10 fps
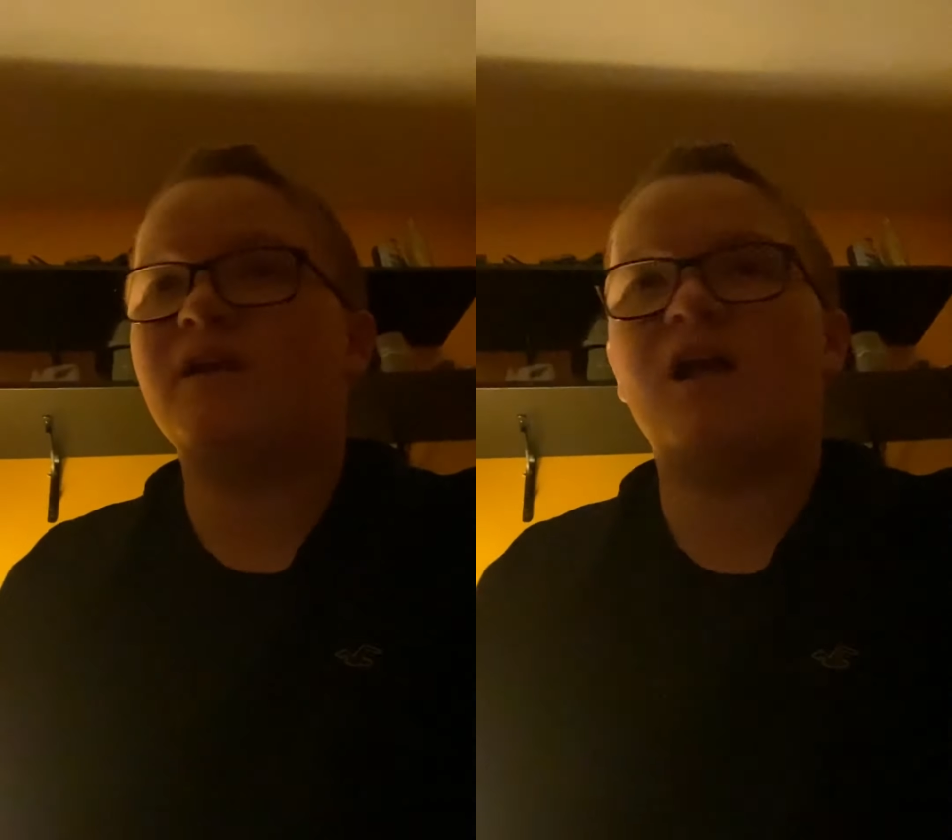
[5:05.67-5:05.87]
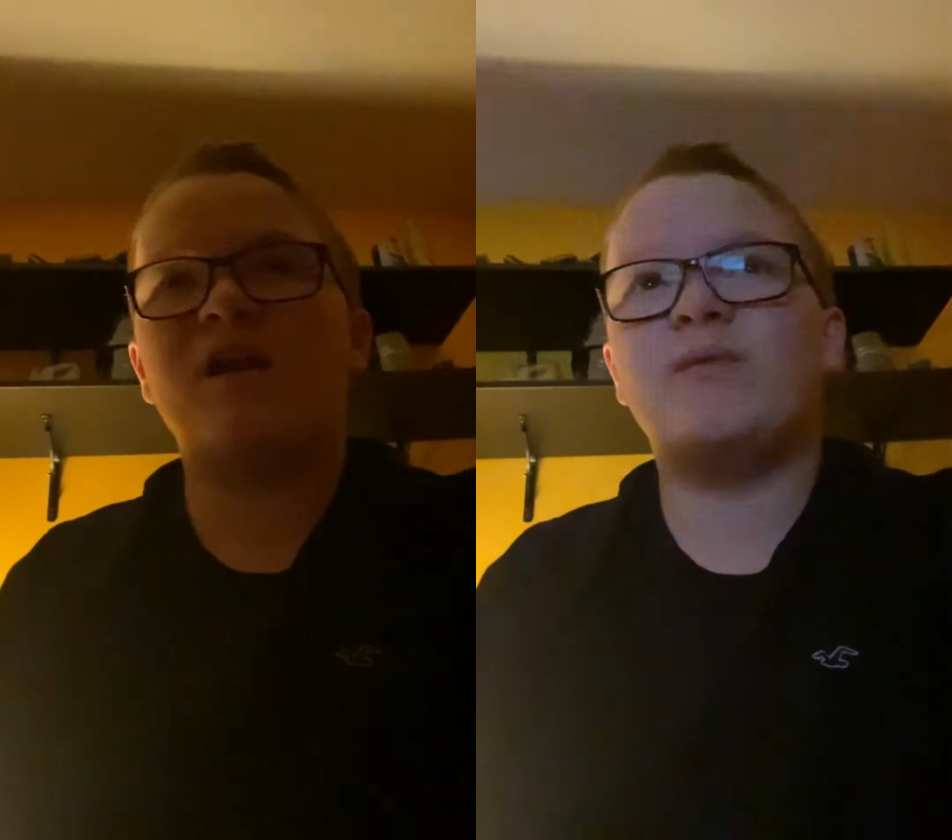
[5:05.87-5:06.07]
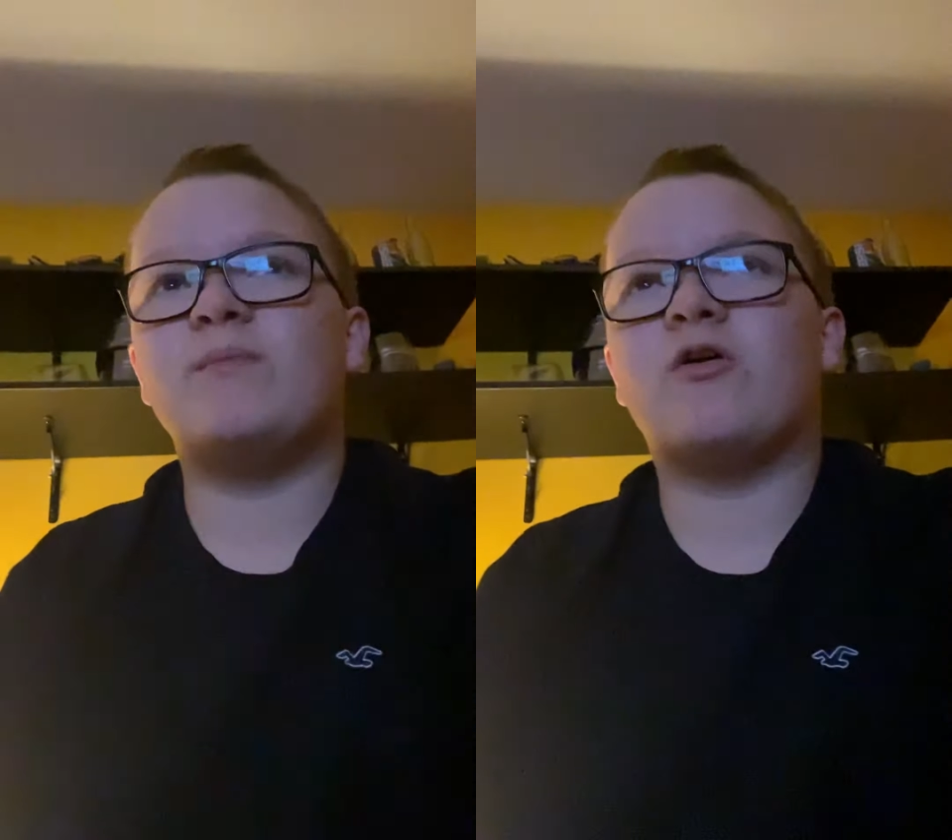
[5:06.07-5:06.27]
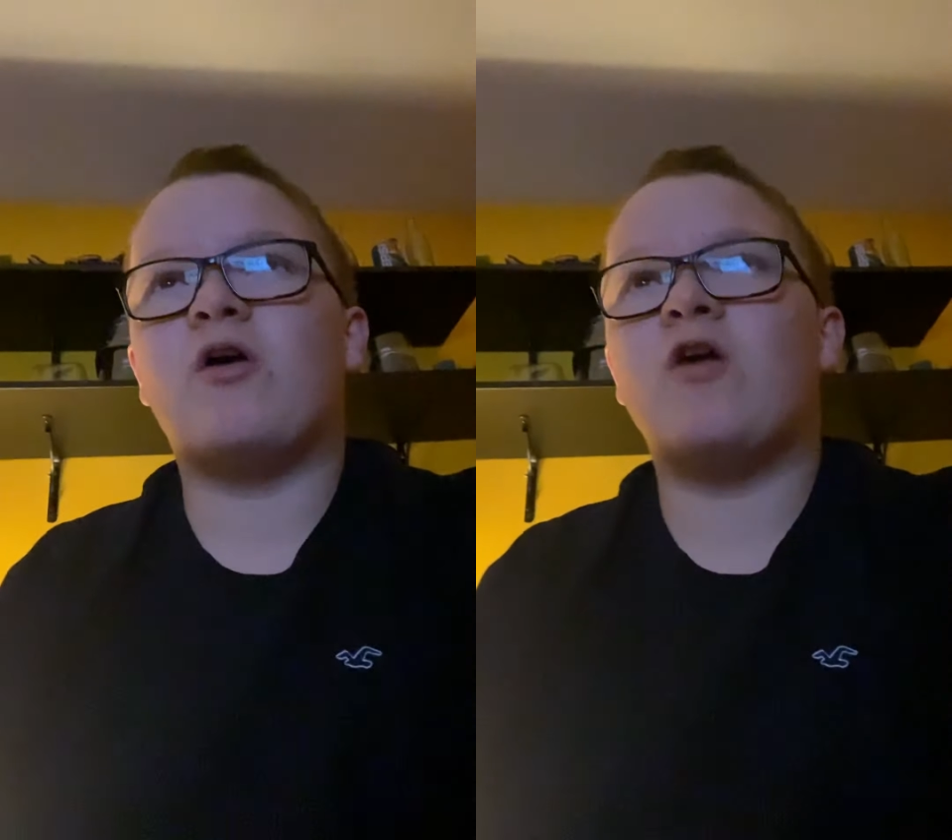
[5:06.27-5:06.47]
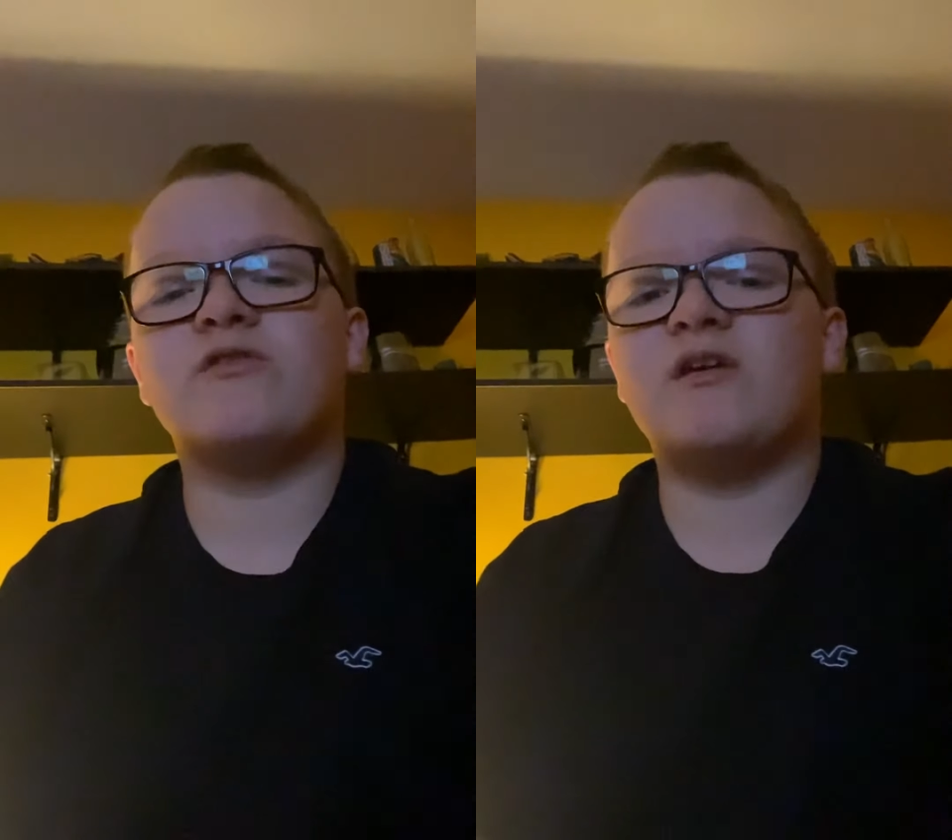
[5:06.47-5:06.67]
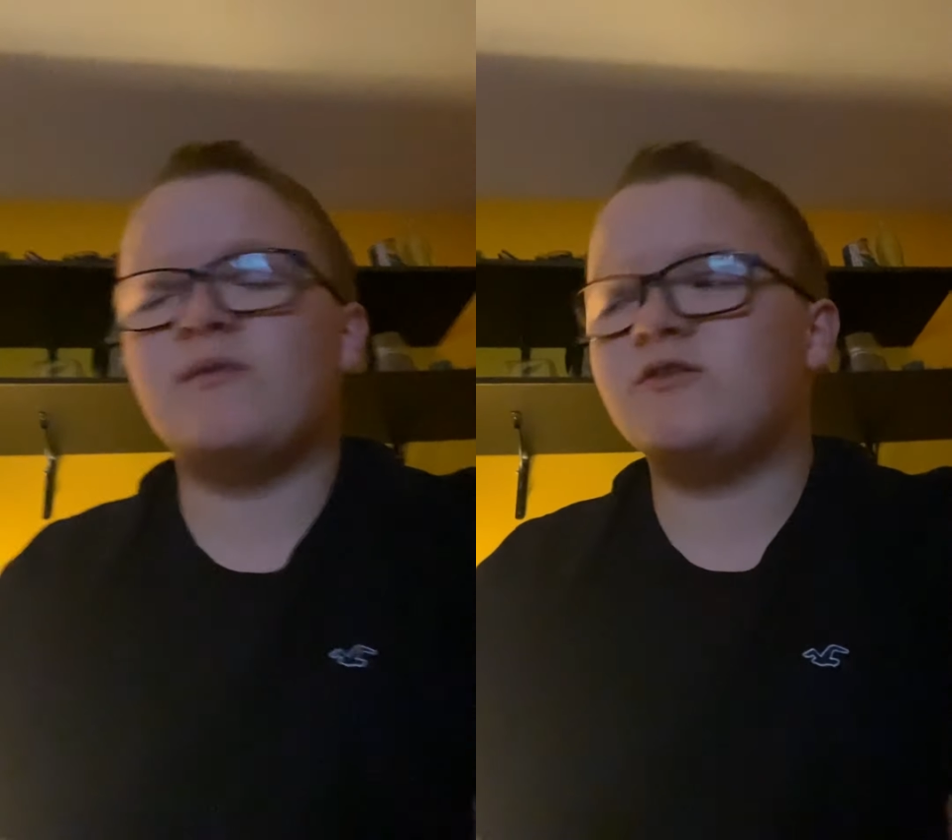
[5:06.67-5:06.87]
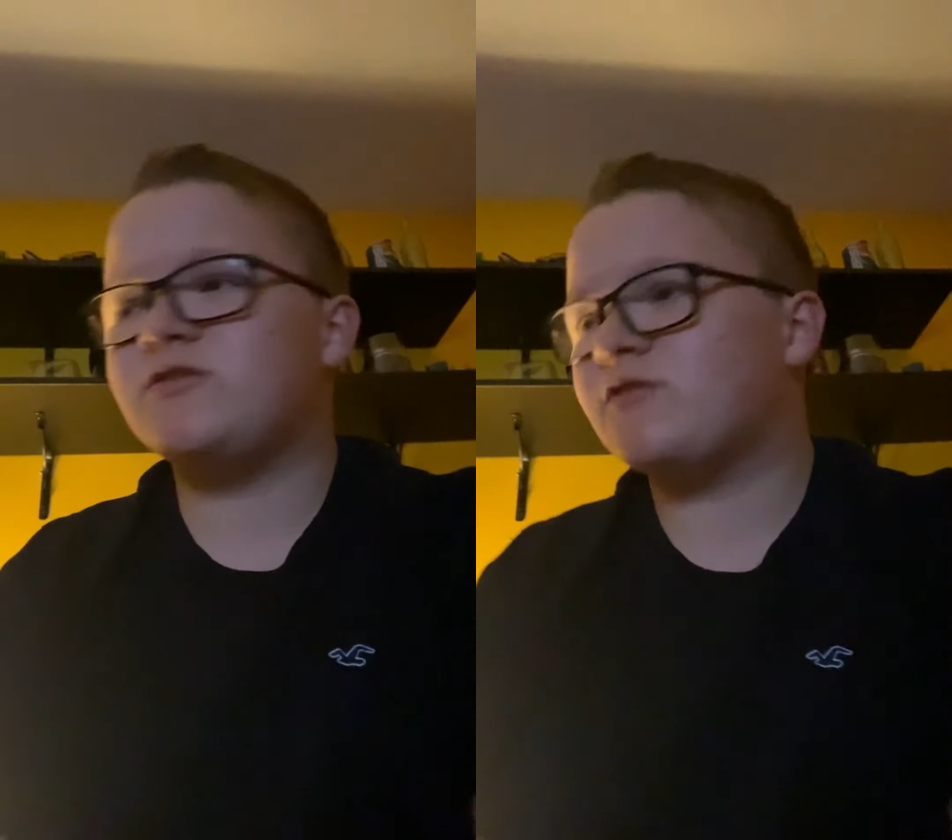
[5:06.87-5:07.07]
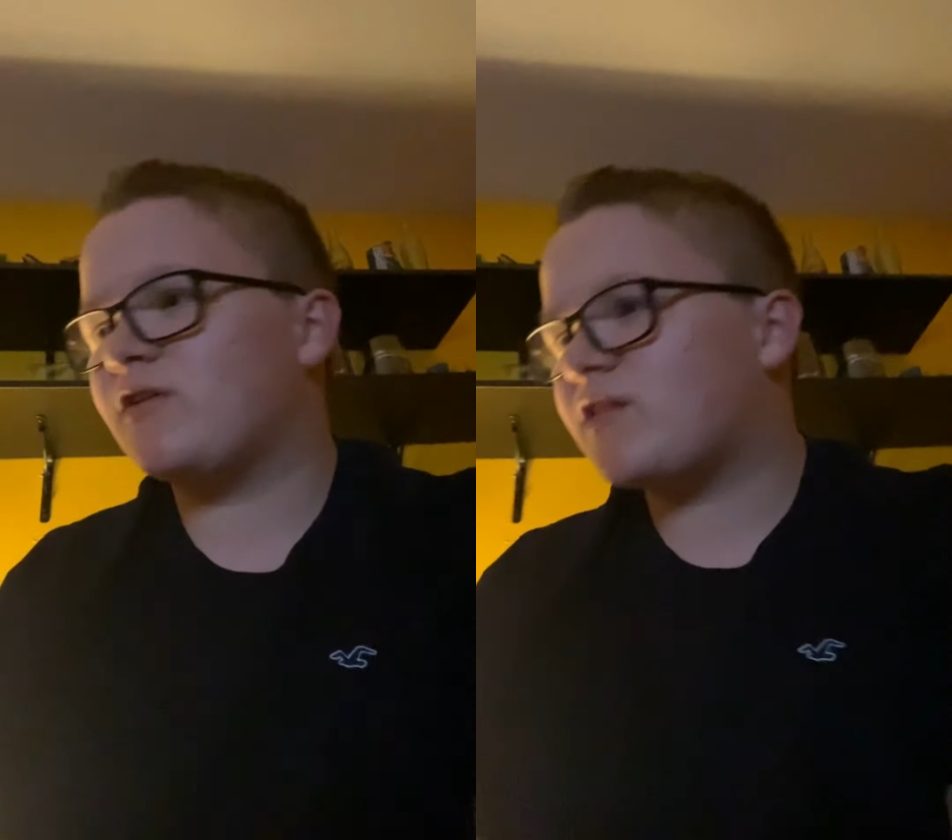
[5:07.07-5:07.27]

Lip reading: a lot of people aren't saying Mel Tucker.